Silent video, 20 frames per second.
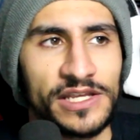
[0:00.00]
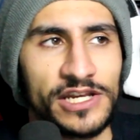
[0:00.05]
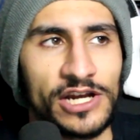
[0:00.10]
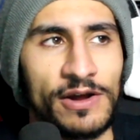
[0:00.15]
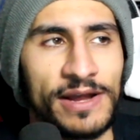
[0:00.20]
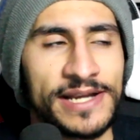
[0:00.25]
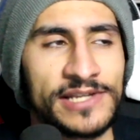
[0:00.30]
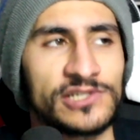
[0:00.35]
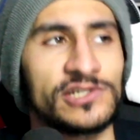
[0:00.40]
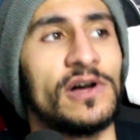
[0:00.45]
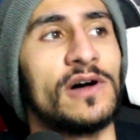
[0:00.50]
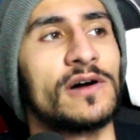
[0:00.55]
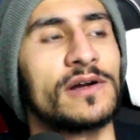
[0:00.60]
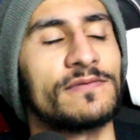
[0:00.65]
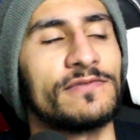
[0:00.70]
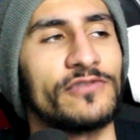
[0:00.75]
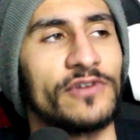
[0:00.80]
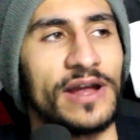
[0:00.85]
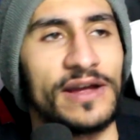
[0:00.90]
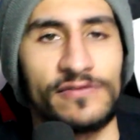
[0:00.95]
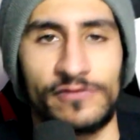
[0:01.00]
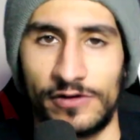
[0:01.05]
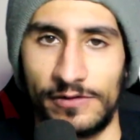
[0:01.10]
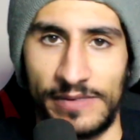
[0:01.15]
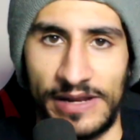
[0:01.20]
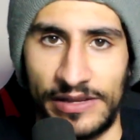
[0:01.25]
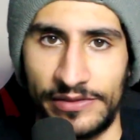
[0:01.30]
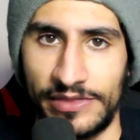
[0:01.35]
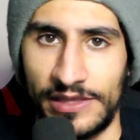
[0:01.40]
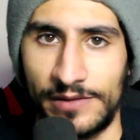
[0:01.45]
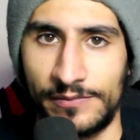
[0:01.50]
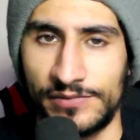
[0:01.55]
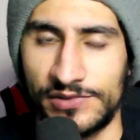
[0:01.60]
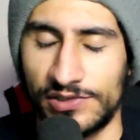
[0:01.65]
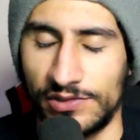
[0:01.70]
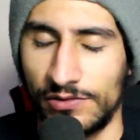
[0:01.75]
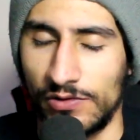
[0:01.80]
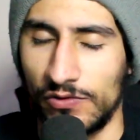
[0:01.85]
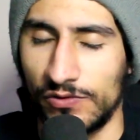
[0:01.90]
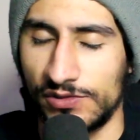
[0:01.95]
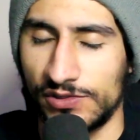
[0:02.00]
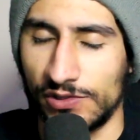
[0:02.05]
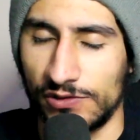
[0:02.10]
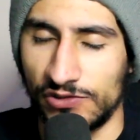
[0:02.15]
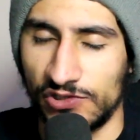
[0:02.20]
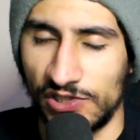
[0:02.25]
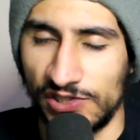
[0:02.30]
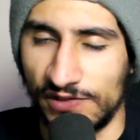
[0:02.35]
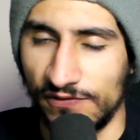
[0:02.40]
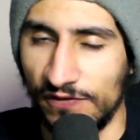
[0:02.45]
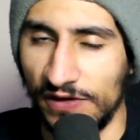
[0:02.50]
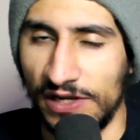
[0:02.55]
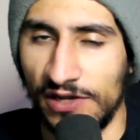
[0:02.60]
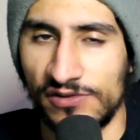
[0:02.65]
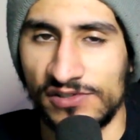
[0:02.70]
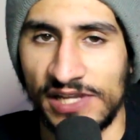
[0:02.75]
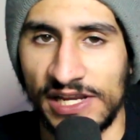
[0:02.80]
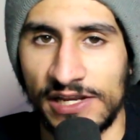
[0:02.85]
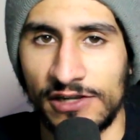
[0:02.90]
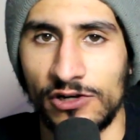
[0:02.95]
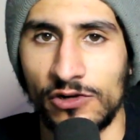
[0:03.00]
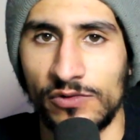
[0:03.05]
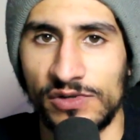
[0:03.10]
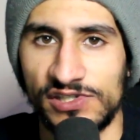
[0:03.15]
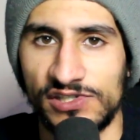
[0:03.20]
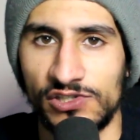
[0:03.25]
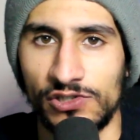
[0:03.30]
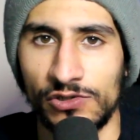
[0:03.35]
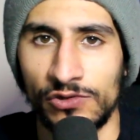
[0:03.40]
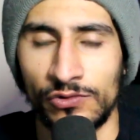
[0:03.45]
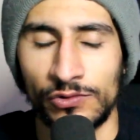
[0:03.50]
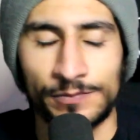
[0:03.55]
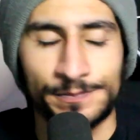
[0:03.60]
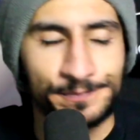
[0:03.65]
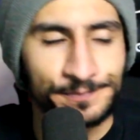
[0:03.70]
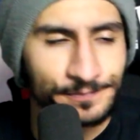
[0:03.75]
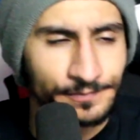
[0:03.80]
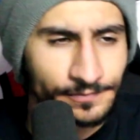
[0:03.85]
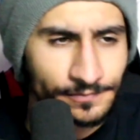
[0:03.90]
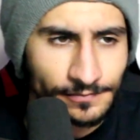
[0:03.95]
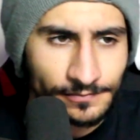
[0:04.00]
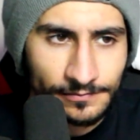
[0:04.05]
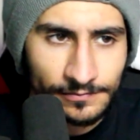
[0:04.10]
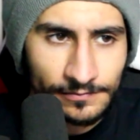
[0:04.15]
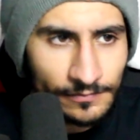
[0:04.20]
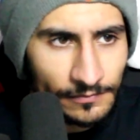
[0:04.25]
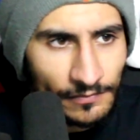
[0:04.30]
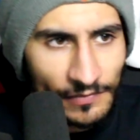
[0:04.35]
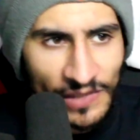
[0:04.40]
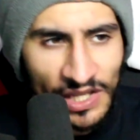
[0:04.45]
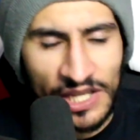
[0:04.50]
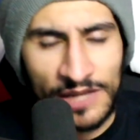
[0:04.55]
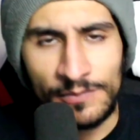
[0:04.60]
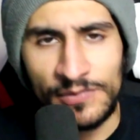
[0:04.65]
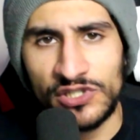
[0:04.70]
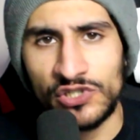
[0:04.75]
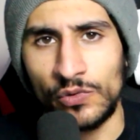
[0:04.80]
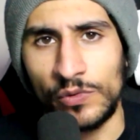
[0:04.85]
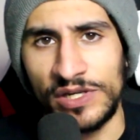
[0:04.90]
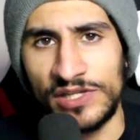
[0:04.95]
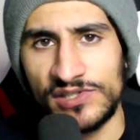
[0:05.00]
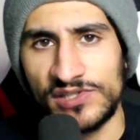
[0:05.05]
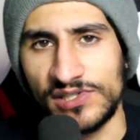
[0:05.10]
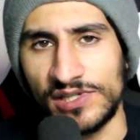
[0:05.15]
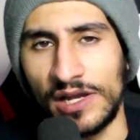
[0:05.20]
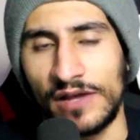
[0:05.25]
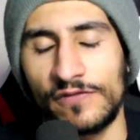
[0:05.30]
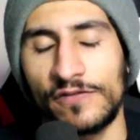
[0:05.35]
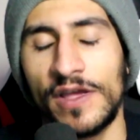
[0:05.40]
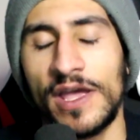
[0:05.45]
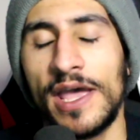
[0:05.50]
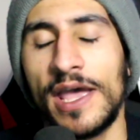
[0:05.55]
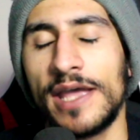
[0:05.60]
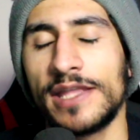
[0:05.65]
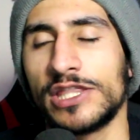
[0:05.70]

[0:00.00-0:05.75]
I can talk forever about them. So those are just videos I can always do in between stuff.